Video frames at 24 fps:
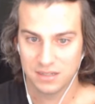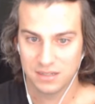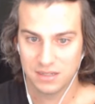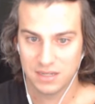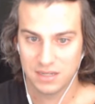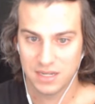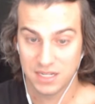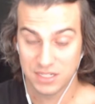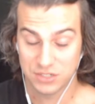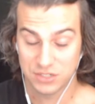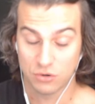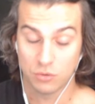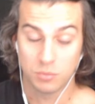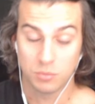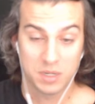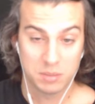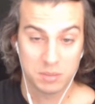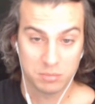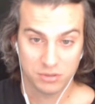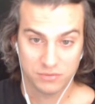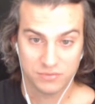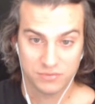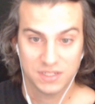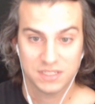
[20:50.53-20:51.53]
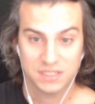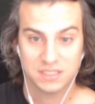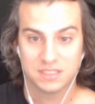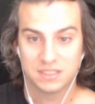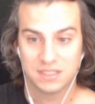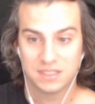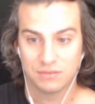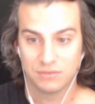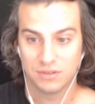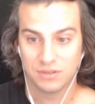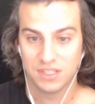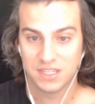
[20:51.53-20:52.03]
and it's a repeatable effect
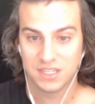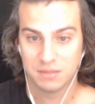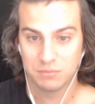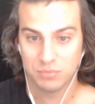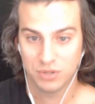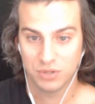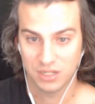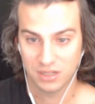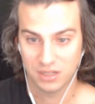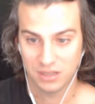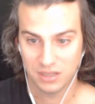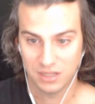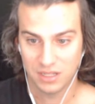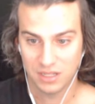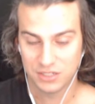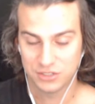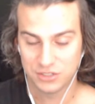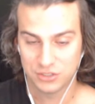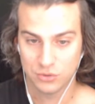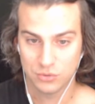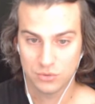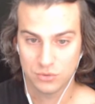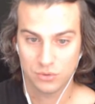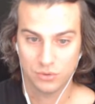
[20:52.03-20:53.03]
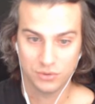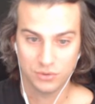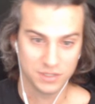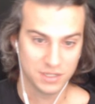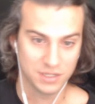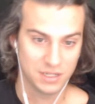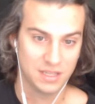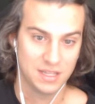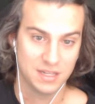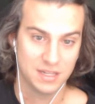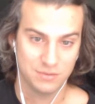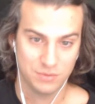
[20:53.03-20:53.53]
that really can put a chokehold on
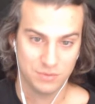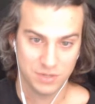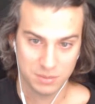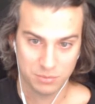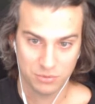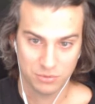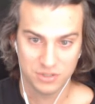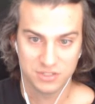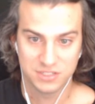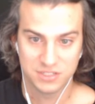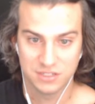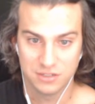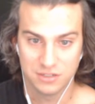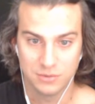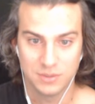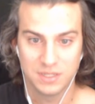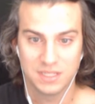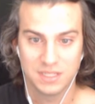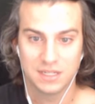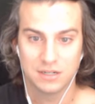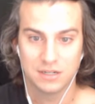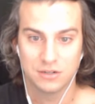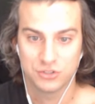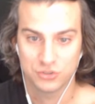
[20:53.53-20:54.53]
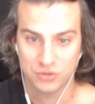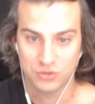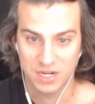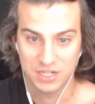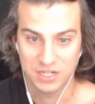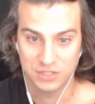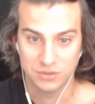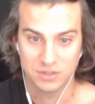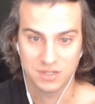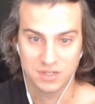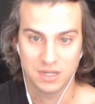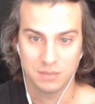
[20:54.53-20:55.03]
a lot of what your opponents are doing there, trying
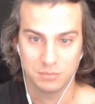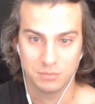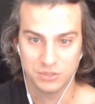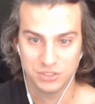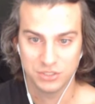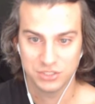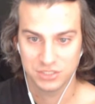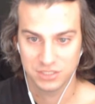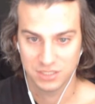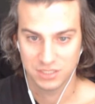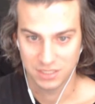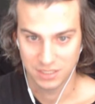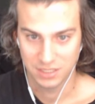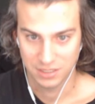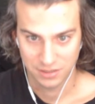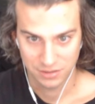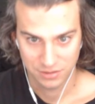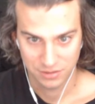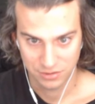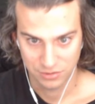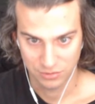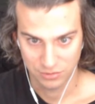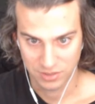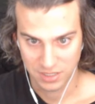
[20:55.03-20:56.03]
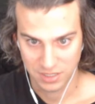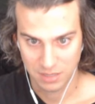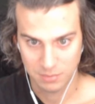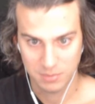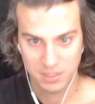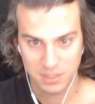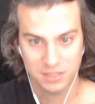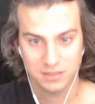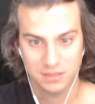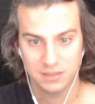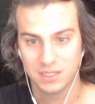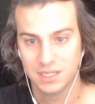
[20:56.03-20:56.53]
to accomplish through
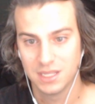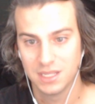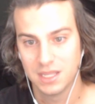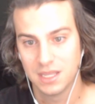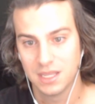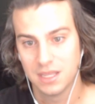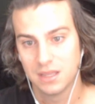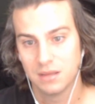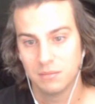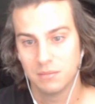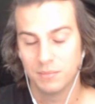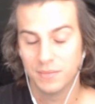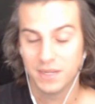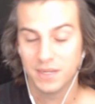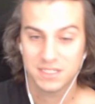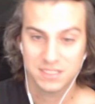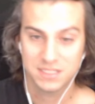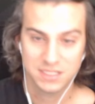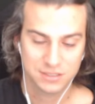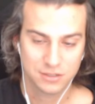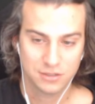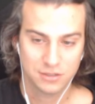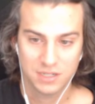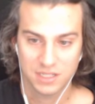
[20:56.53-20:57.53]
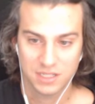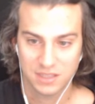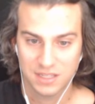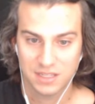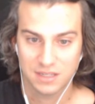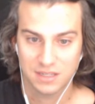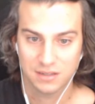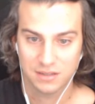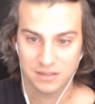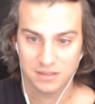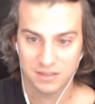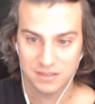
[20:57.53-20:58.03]
combat, makes this card, I
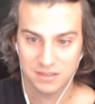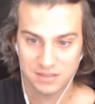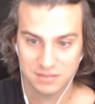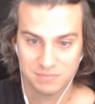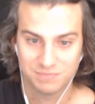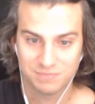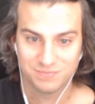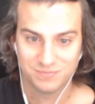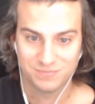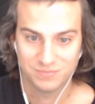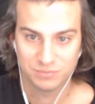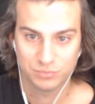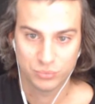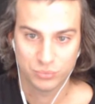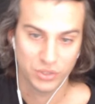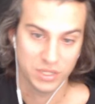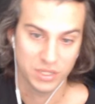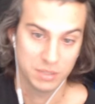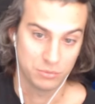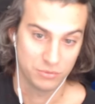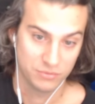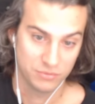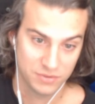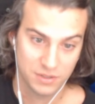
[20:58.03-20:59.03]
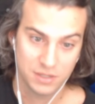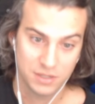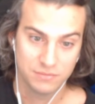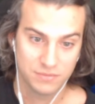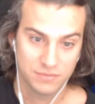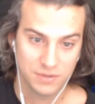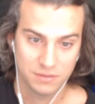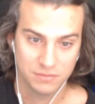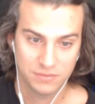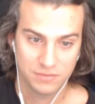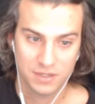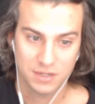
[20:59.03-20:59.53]
think, playable. Very,
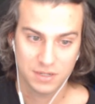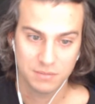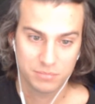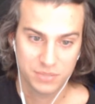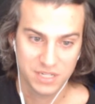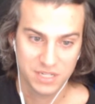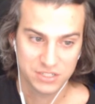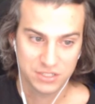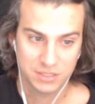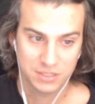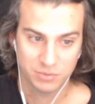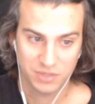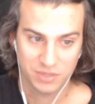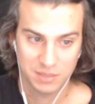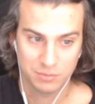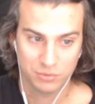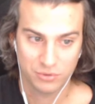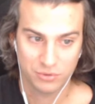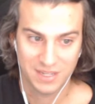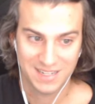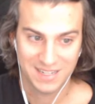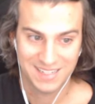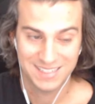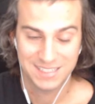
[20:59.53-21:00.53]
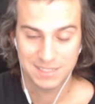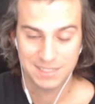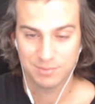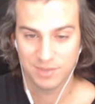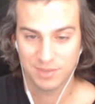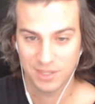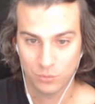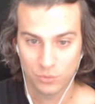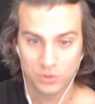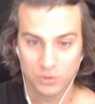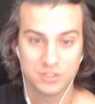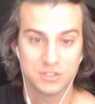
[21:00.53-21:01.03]
very, very potentially playable. I could see
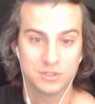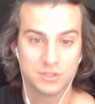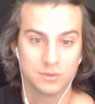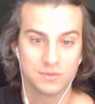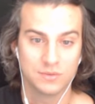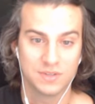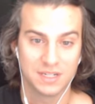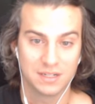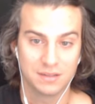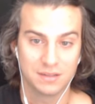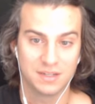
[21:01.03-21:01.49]
playing 1 or 2 of it in a